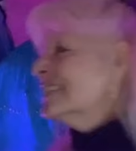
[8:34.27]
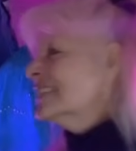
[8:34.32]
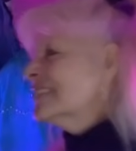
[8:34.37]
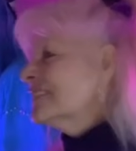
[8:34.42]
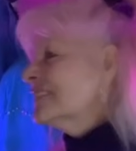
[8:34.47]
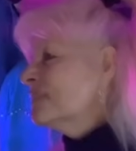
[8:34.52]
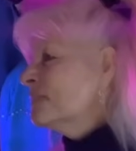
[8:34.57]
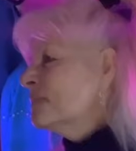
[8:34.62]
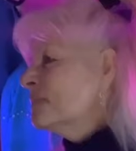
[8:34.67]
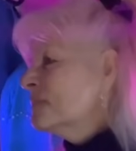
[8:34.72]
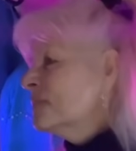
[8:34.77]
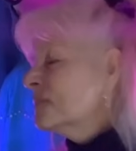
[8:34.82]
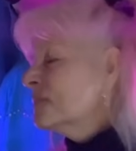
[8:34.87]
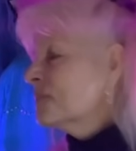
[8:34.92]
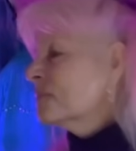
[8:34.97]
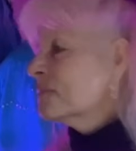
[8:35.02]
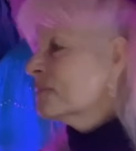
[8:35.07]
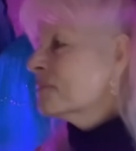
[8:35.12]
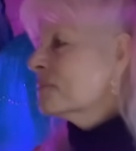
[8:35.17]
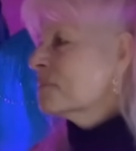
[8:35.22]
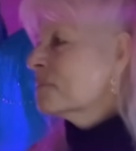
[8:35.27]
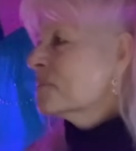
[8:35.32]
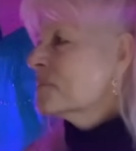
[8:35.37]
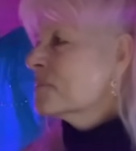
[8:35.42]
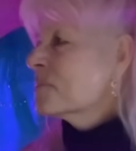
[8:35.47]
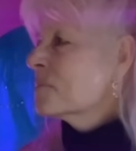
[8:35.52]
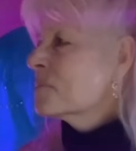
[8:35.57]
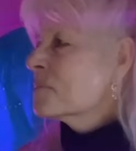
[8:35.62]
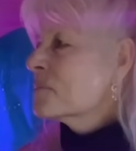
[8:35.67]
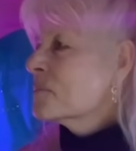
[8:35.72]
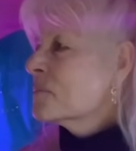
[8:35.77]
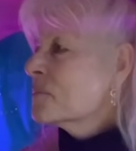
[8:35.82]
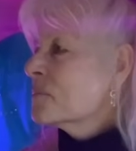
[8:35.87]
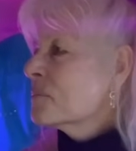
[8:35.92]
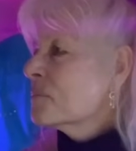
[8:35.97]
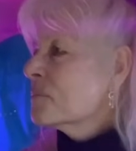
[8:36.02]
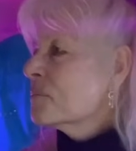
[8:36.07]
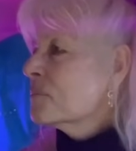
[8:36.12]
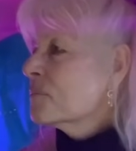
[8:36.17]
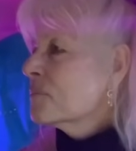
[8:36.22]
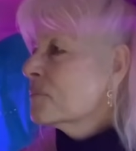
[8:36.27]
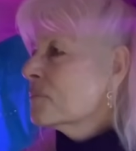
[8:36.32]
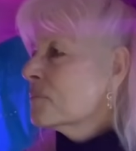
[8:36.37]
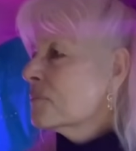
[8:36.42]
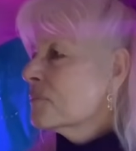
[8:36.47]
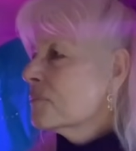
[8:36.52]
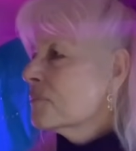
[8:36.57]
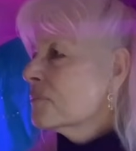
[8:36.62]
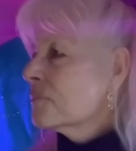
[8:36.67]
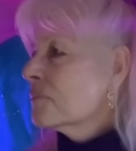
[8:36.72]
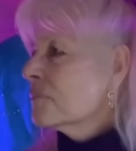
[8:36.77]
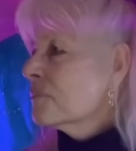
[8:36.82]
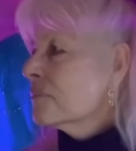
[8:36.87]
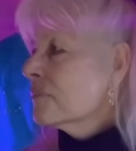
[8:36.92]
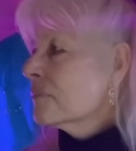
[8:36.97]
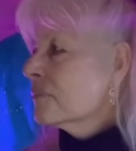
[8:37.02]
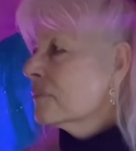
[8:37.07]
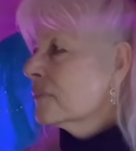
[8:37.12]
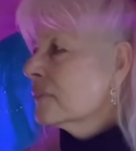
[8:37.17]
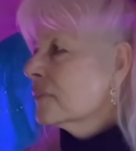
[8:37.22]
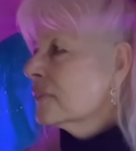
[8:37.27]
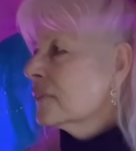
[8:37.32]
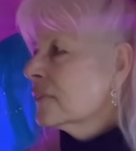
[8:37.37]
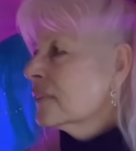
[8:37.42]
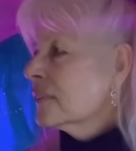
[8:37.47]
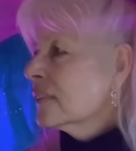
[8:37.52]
(no one is talking)